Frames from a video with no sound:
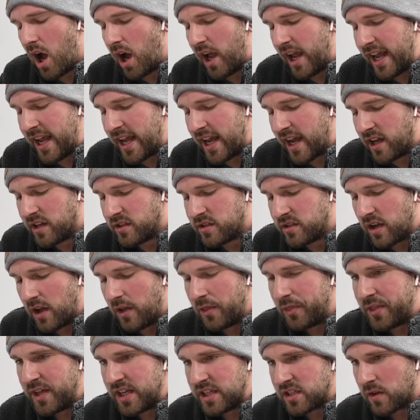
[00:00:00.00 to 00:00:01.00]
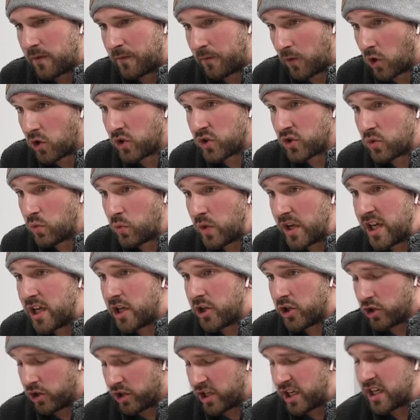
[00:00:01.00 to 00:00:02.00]
and this first
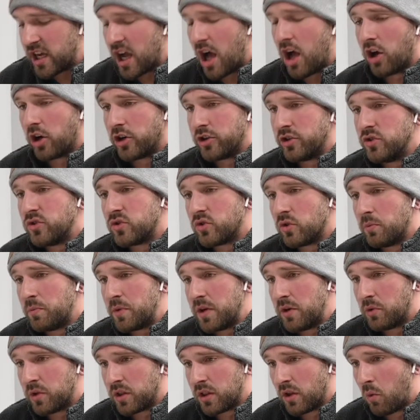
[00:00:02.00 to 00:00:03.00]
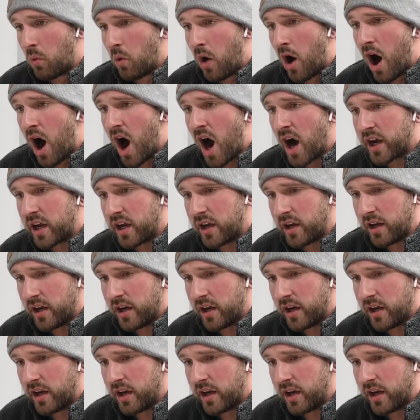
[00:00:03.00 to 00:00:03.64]
week, your e-collar use will be with the walk,